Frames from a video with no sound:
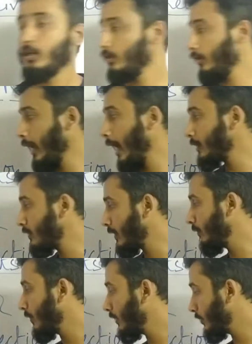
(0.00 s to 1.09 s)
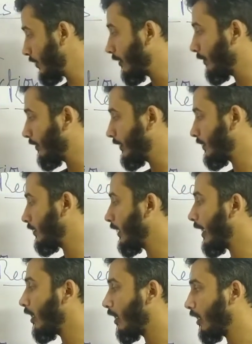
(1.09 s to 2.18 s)
So cash shall be
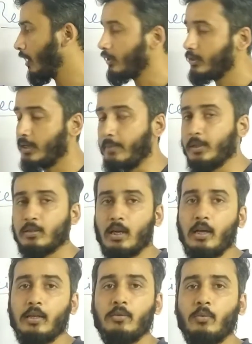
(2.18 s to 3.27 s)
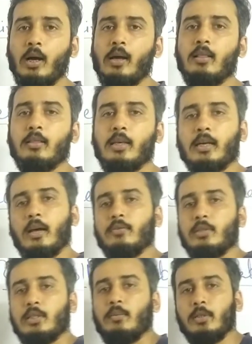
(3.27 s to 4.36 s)
written on debit side, while the account
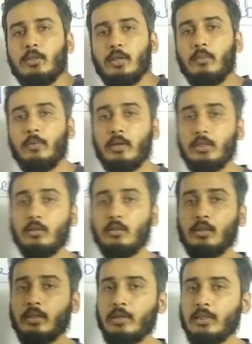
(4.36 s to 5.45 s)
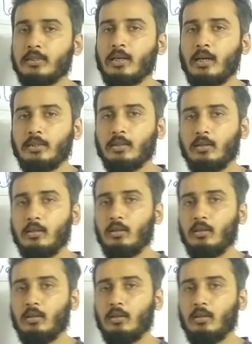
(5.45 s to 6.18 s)
receivable shall be written on the credit side.